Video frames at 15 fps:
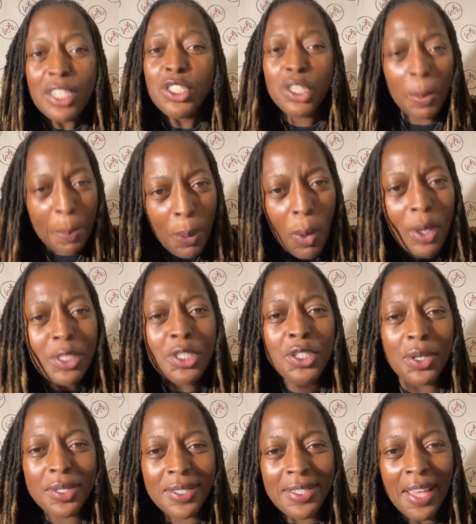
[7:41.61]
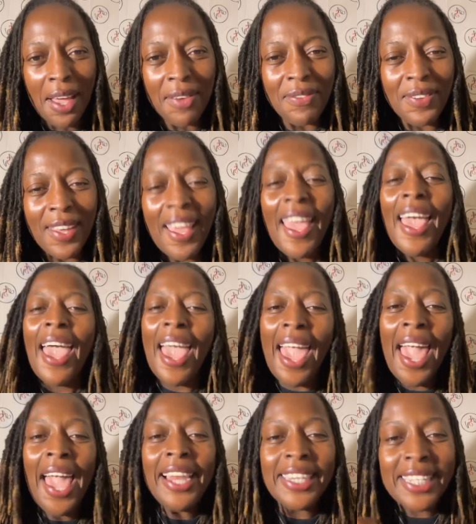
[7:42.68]
Support yourself.
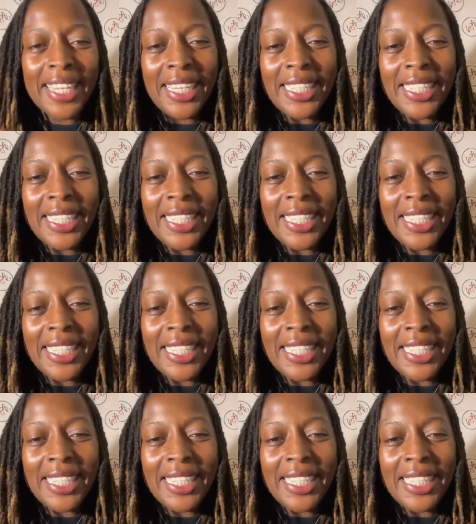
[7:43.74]
And